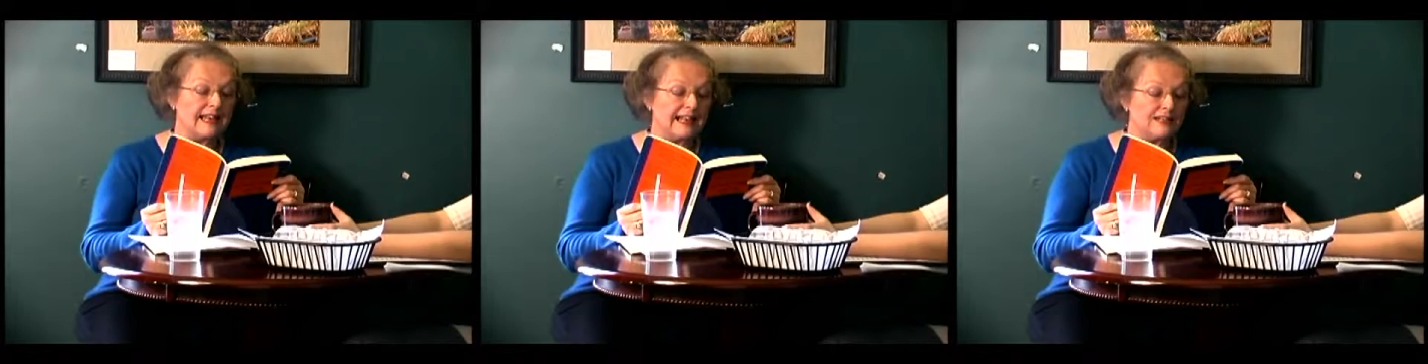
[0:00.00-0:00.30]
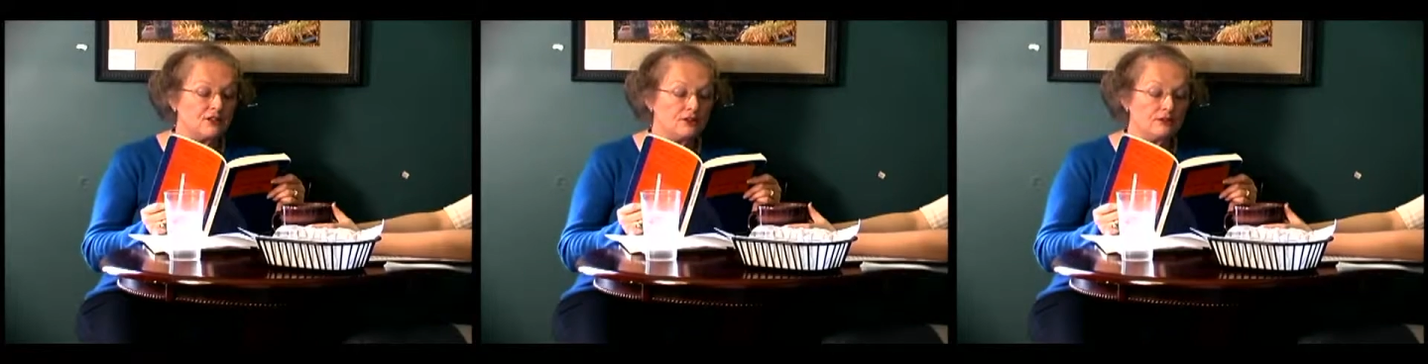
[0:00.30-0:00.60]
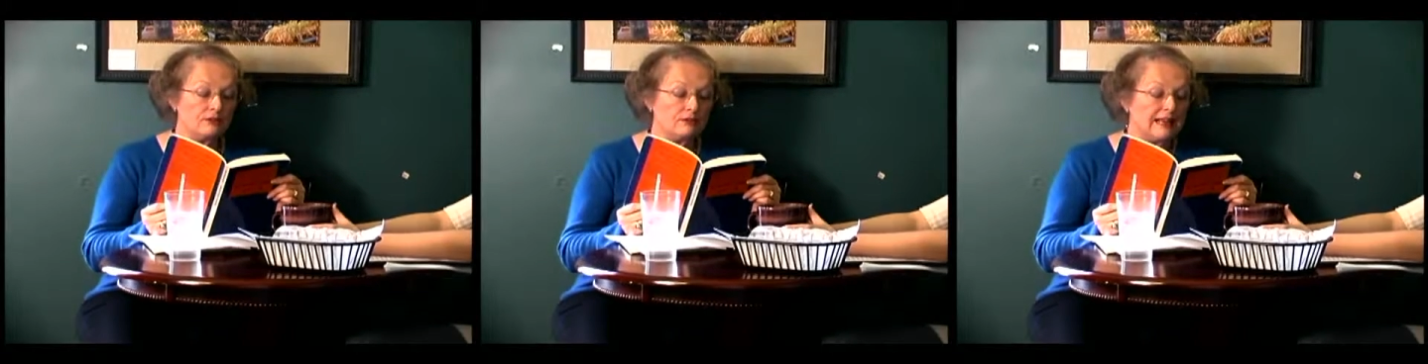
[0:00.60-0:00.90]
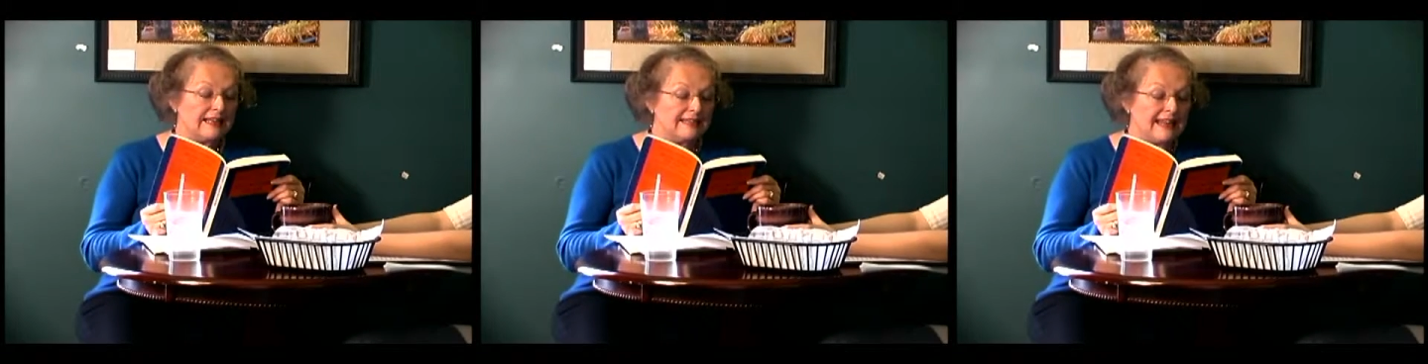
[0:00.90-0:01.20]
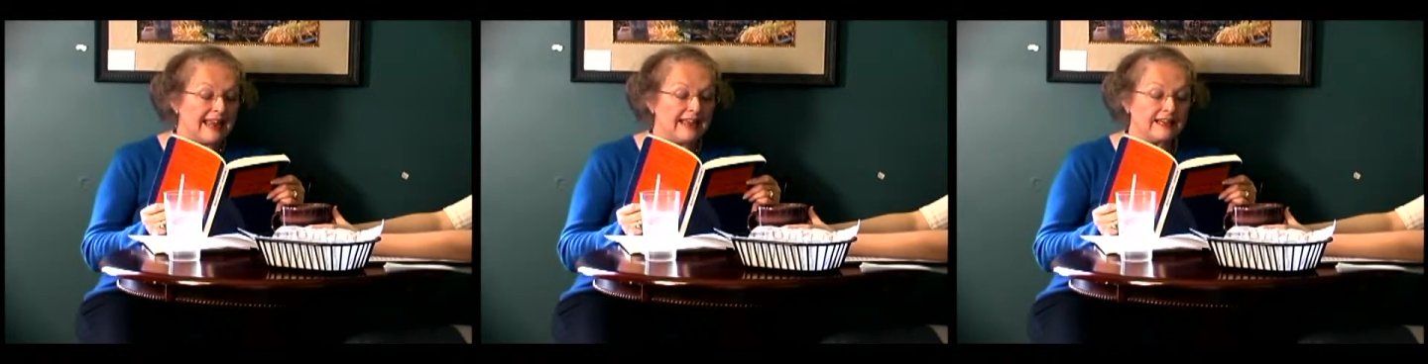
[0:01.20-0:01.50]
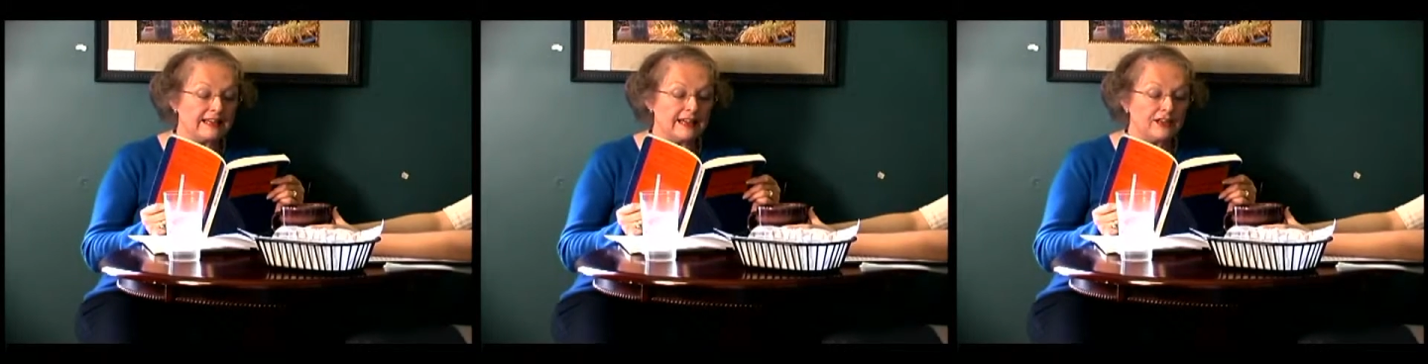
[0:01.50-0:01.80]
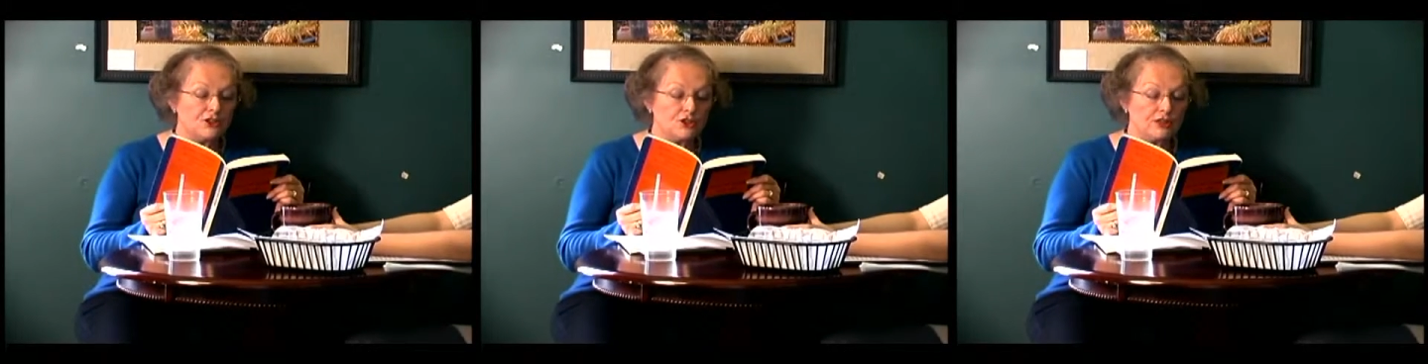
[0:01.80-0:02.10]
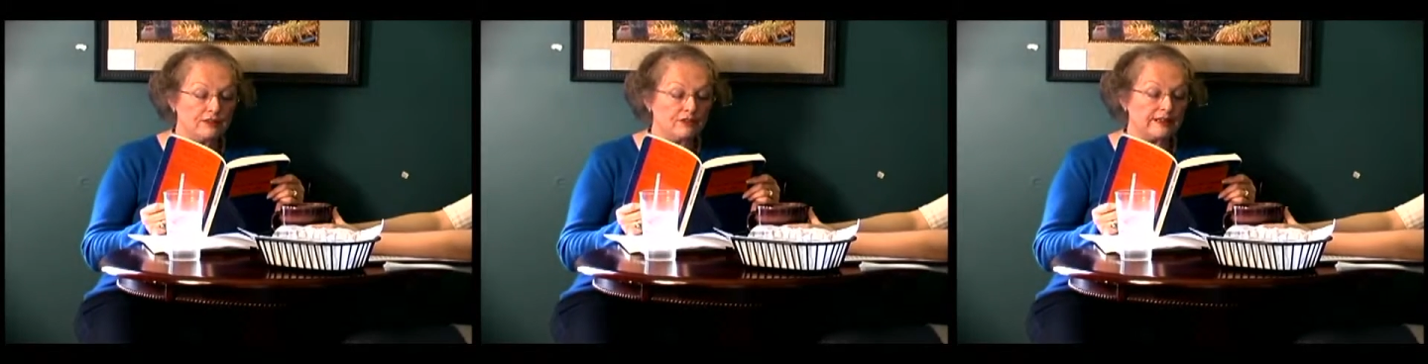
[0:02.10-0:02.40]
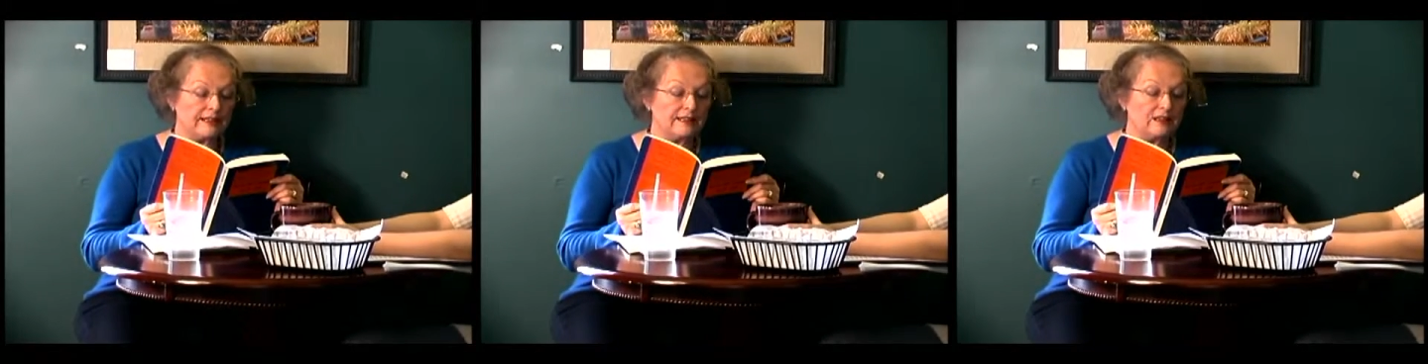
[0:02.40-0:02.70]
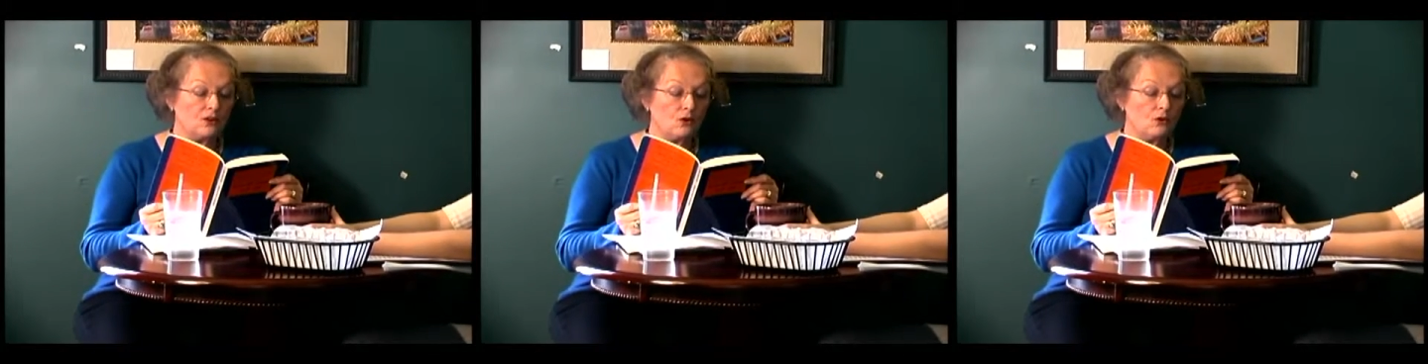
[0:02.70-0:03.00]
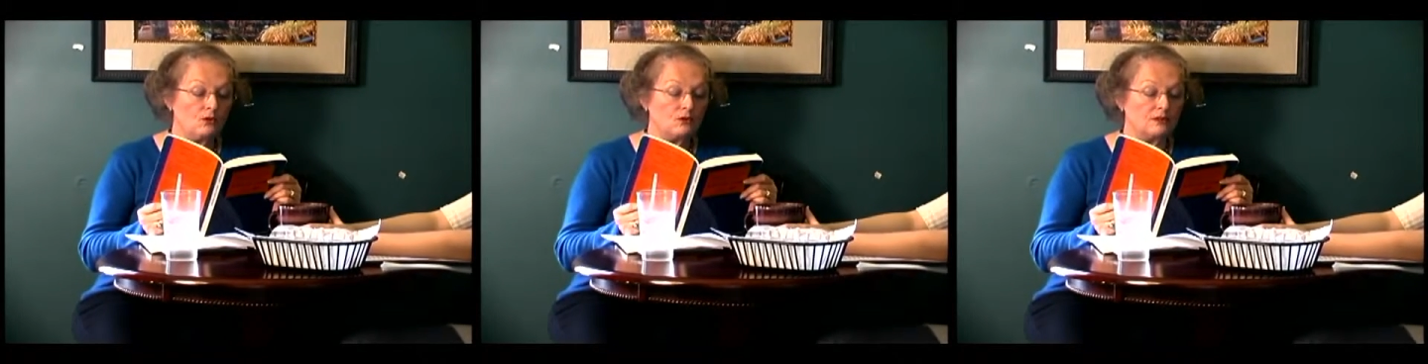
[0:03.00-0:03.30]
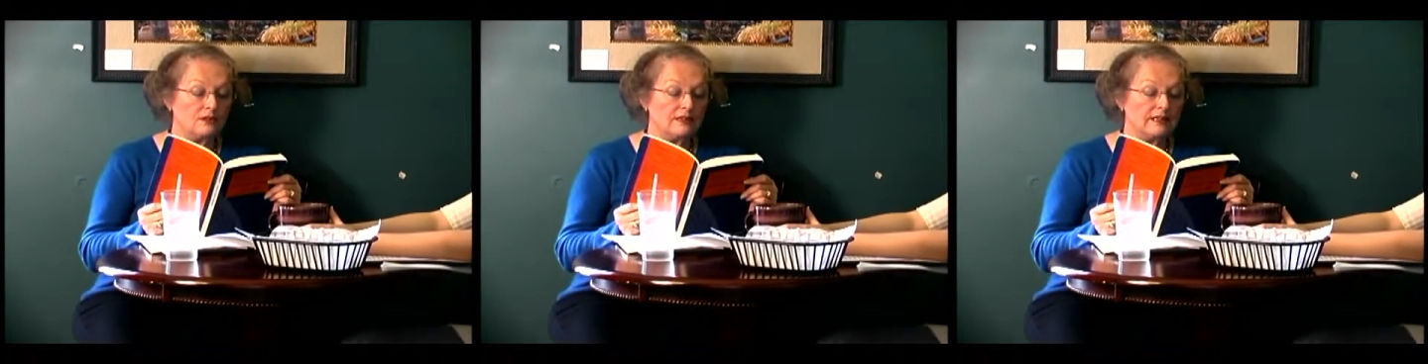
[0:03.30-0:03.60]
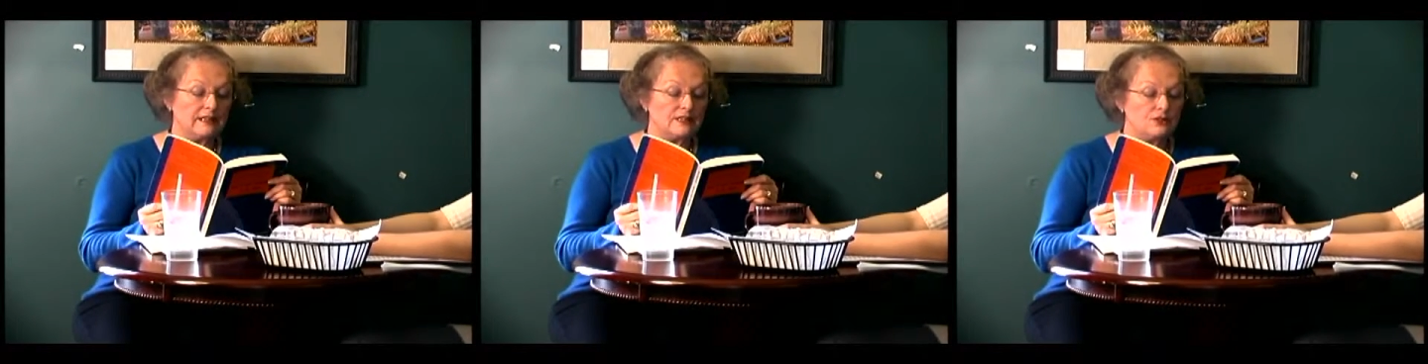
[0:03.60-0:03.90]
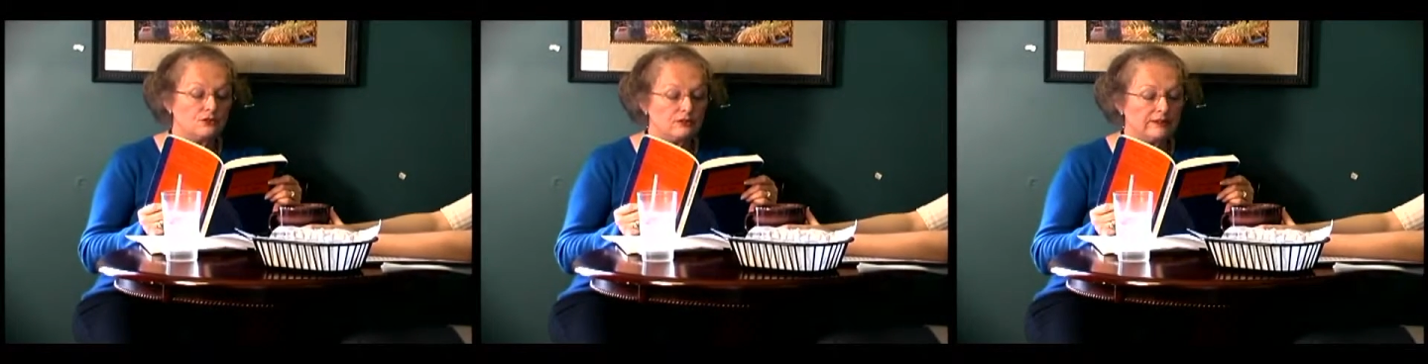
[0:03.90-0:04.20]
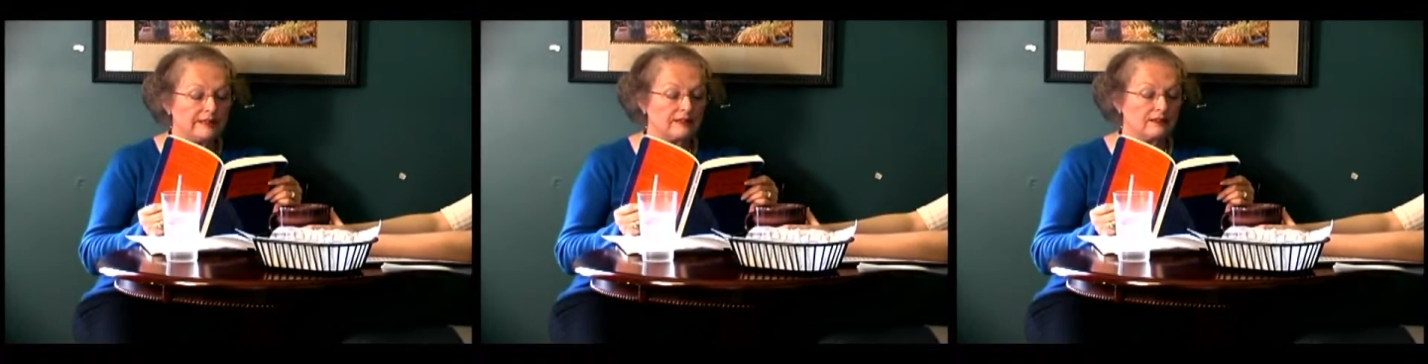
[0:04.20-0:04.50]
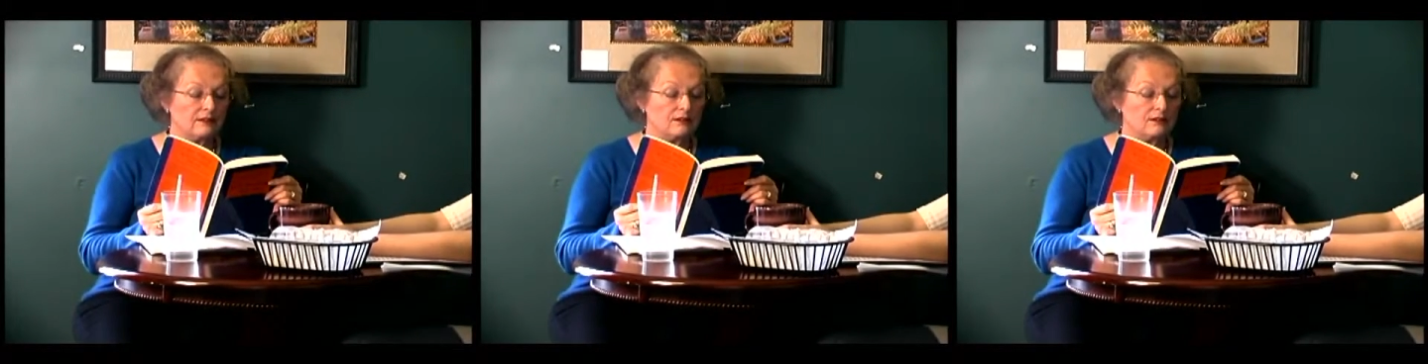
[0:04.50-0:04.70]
and you, naked, shivering in the cold, enduring.